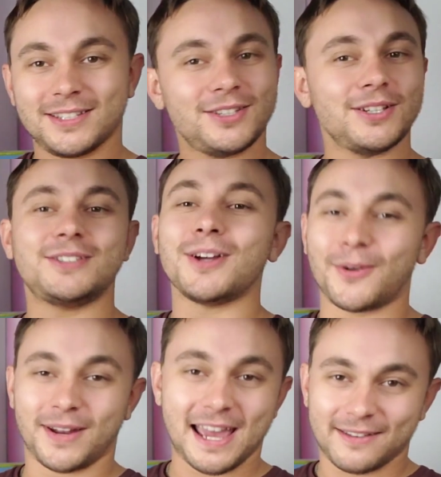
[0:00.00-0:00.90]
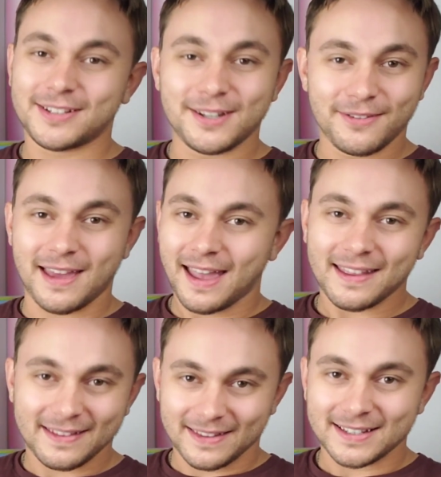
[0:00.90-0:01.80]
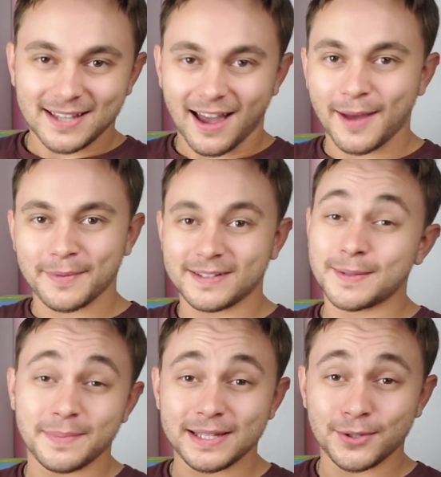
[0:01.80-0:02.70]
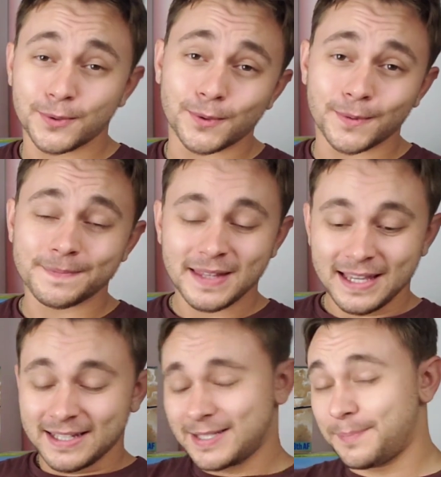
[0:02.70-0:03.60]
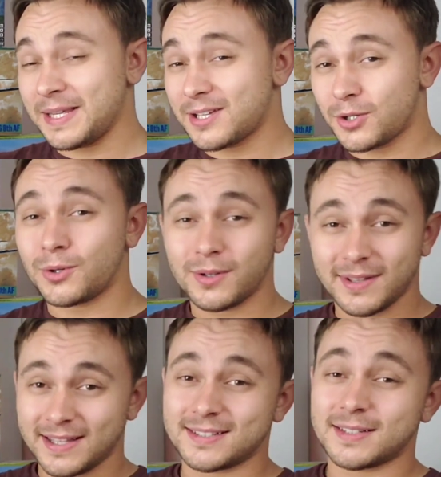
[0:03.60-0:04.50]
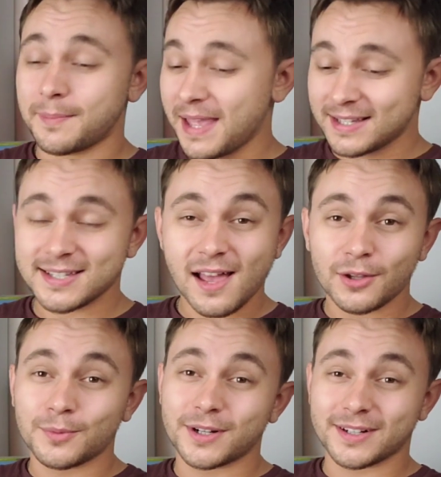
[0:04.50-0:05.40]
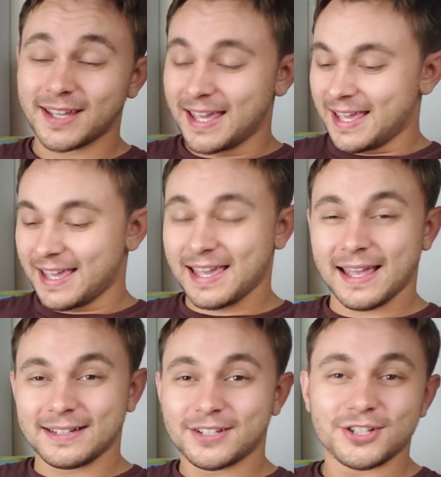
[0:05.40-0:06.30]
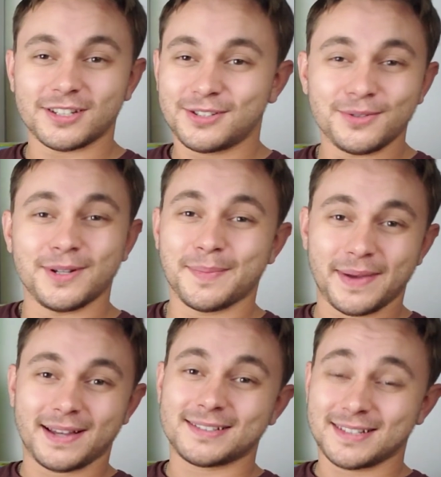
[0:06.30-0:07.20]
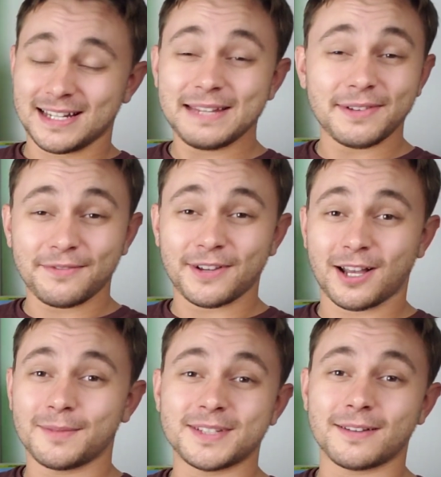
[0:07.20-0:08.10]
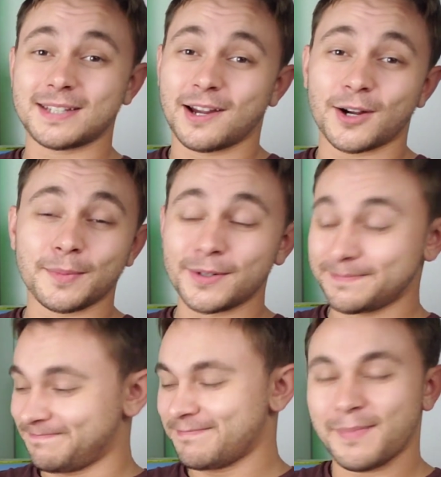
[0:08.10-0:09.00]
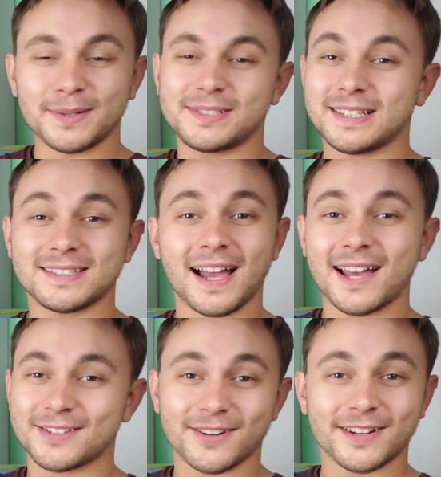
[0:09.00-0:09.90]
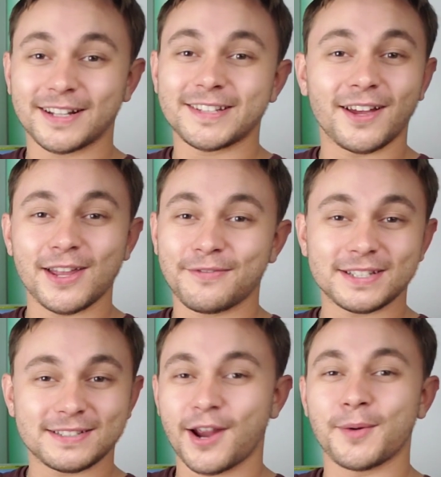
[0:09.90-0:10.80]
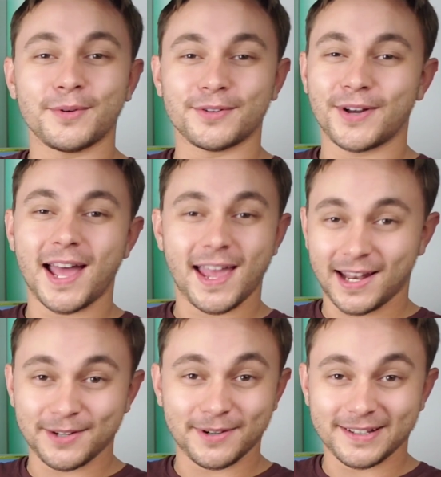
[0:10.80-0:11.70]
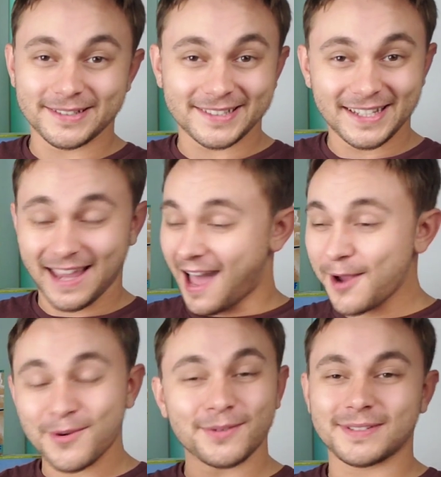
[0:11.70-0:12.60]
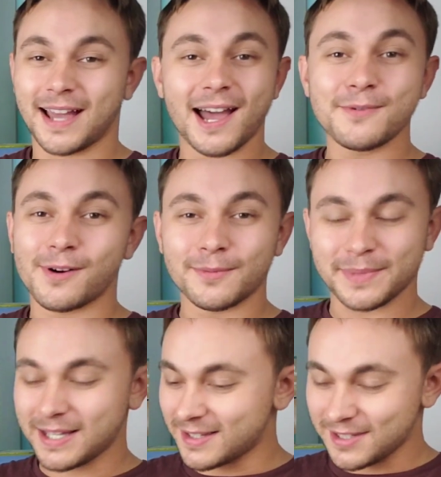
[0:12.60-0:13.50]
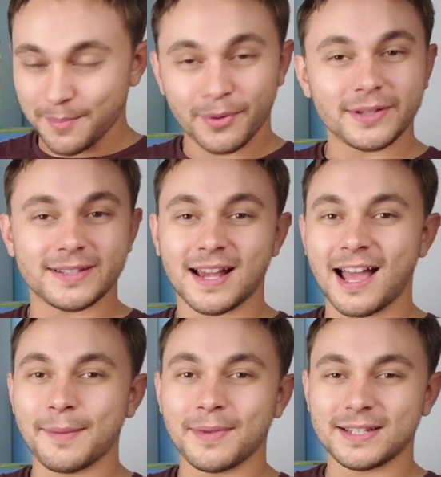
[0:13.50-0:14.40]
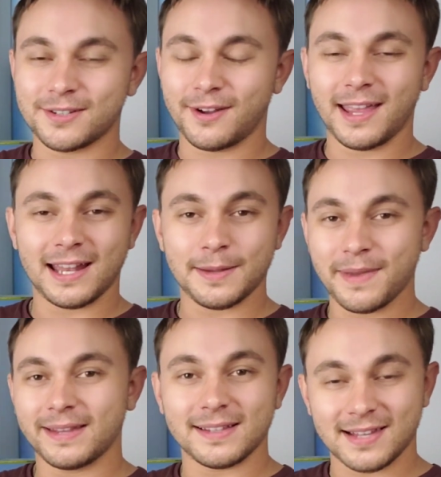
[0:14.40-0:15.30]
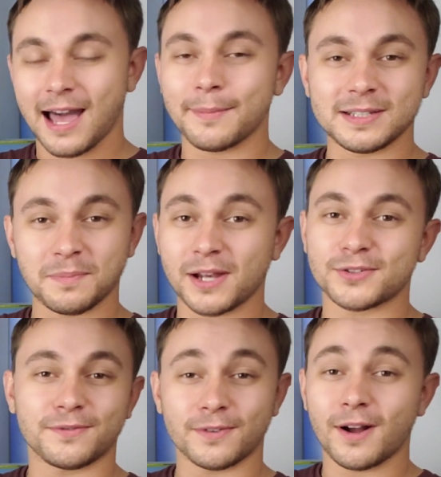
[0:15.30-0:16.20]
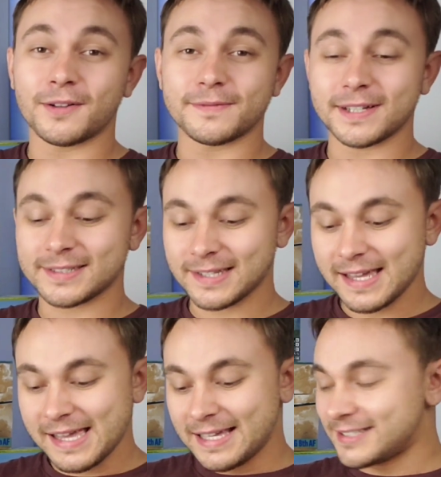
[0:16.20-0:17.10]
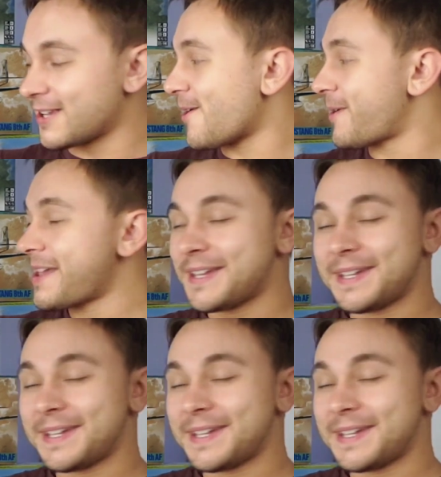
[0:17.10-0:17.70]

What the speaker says: you don't have to do that in this hobby to be cool. To be cool is to make solid work and to just do your best. And even if it comes out terrible, most of these guys aren't going to tell you if it's terrible or not anyways. I won't, because you put the time into it and you made this hobby special for all of us. So